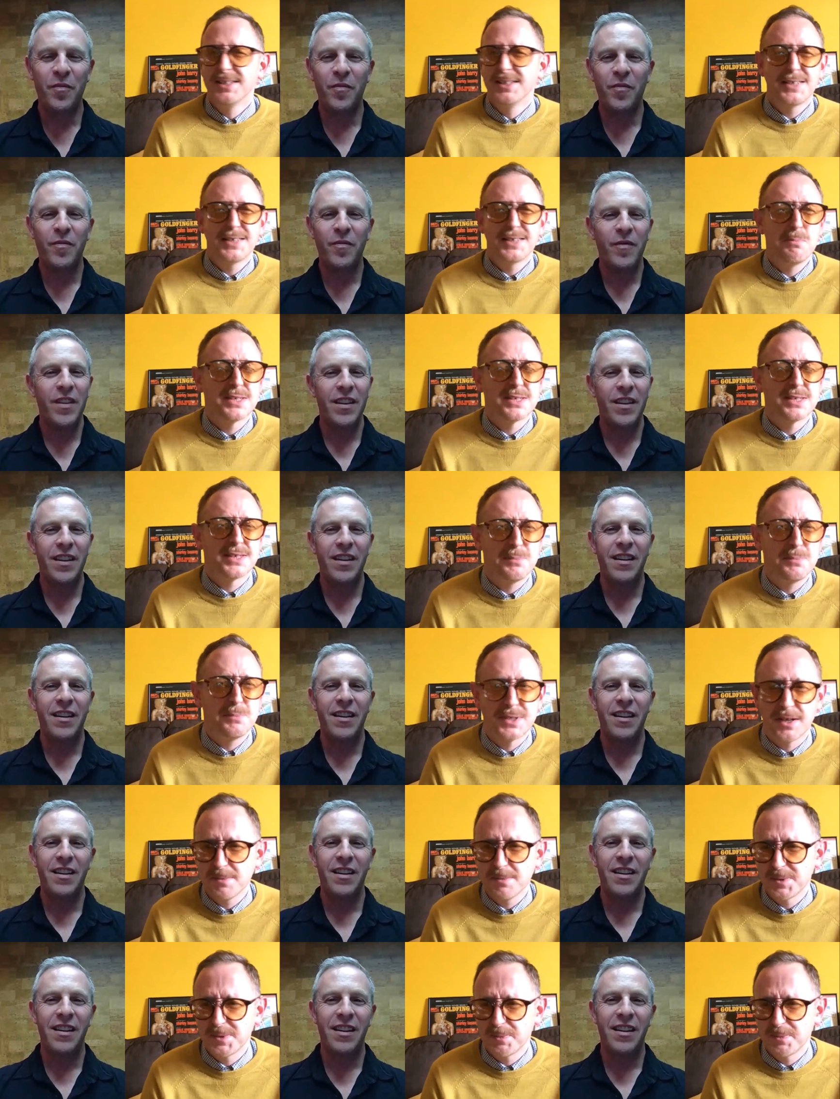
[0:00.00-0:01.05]
Speaker 1: Tumblr
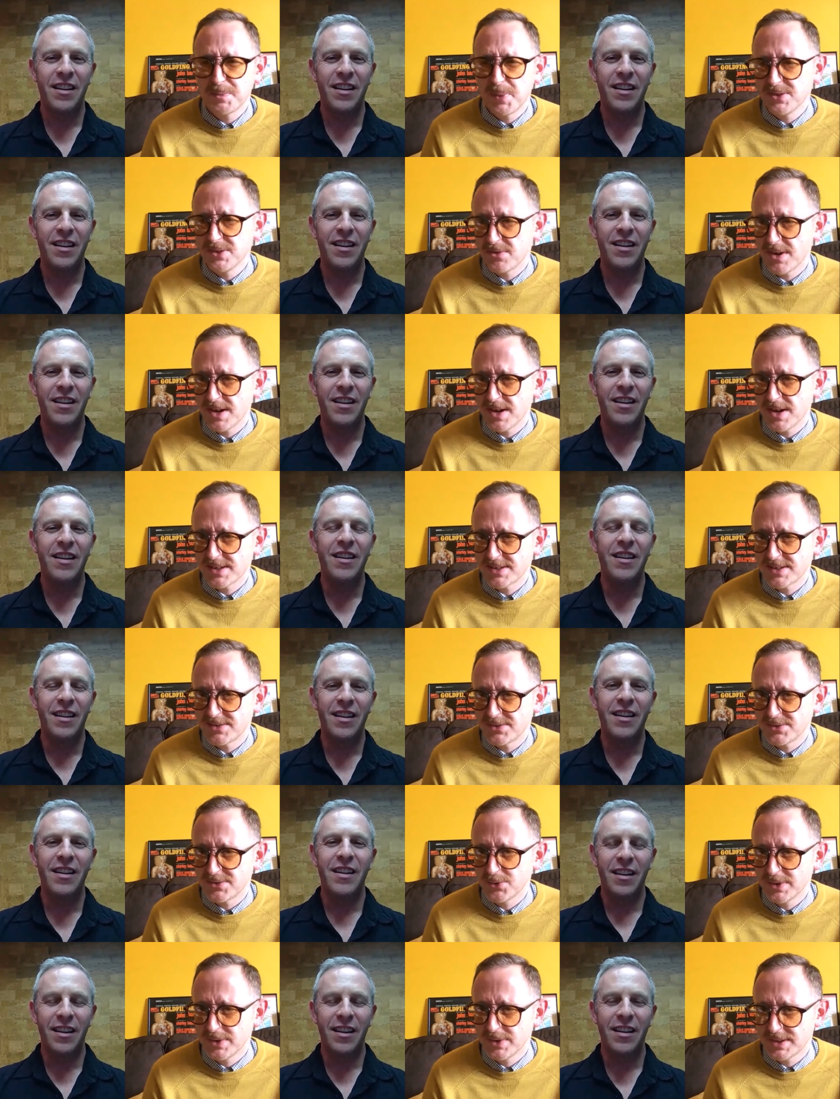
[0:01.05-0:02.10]
sometimes,
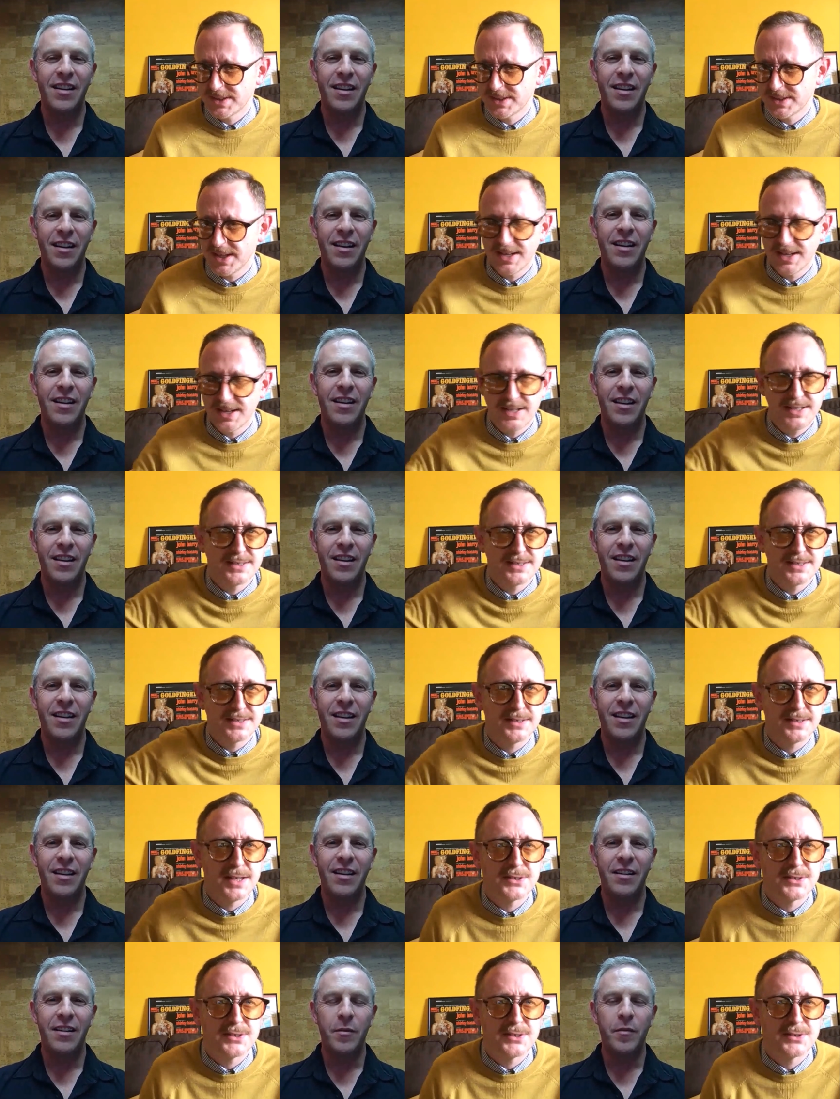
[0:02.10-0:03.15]
Pinterest, all the slightly
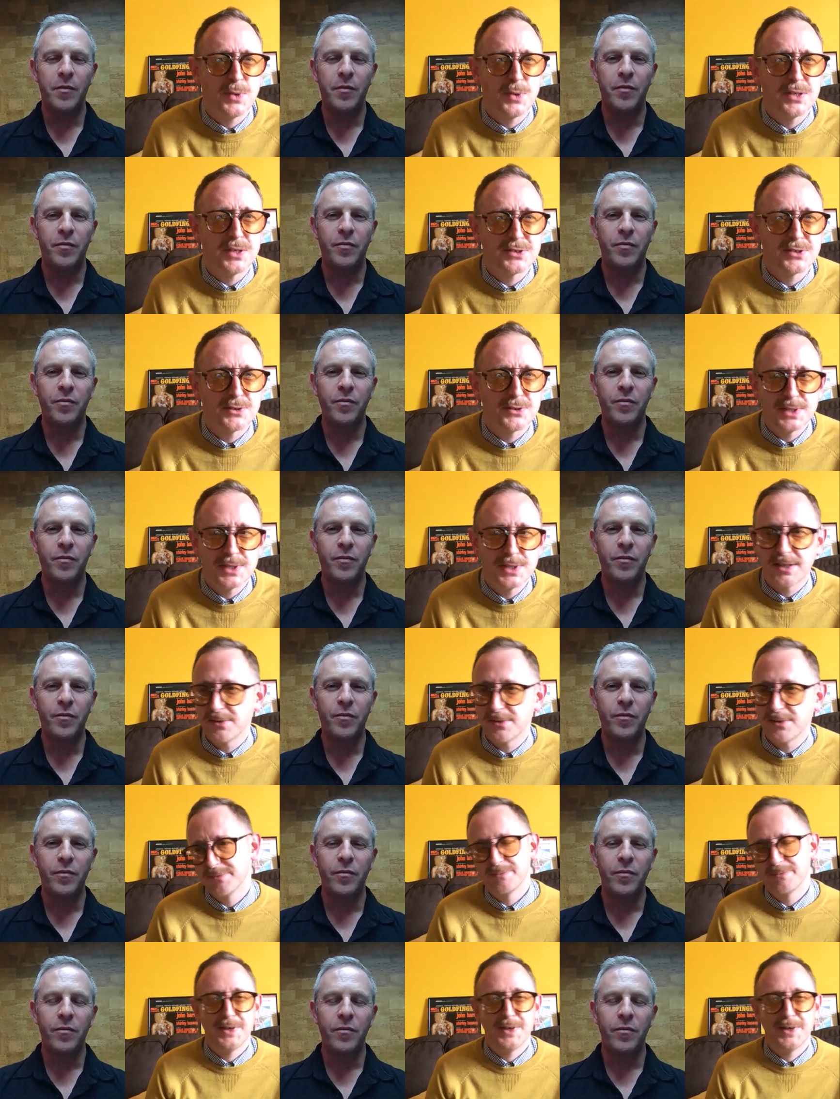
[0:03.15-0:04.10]
distant cousin ones that we don't